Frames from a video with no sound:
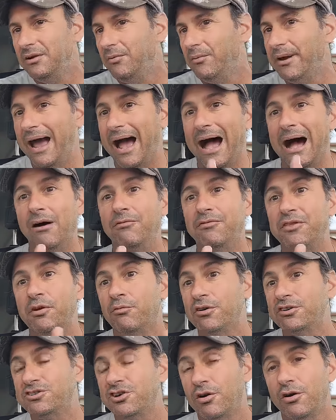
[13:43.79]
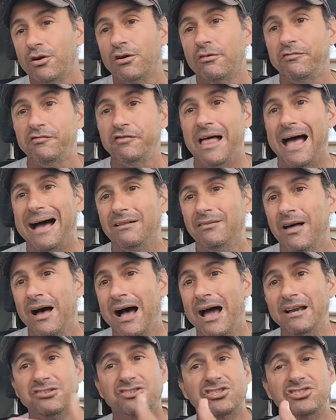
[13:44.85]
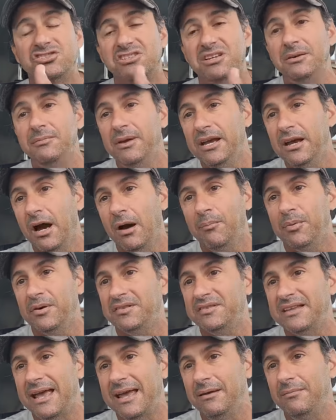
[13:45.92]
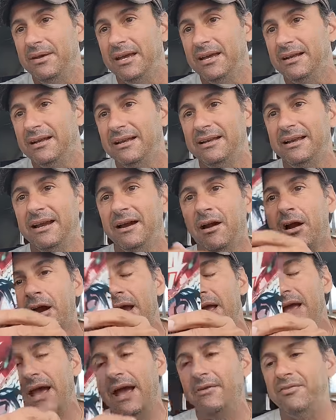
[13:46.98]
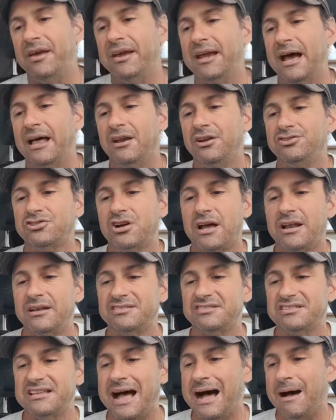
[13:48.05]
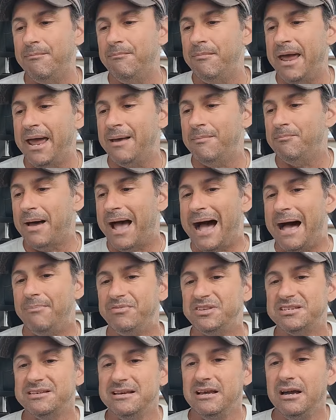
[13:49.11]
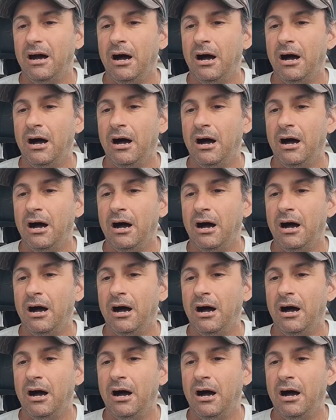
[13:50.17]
We have the return of Flatline. She's teaming up with Damian in here, and they got to try to stop Man-Bats.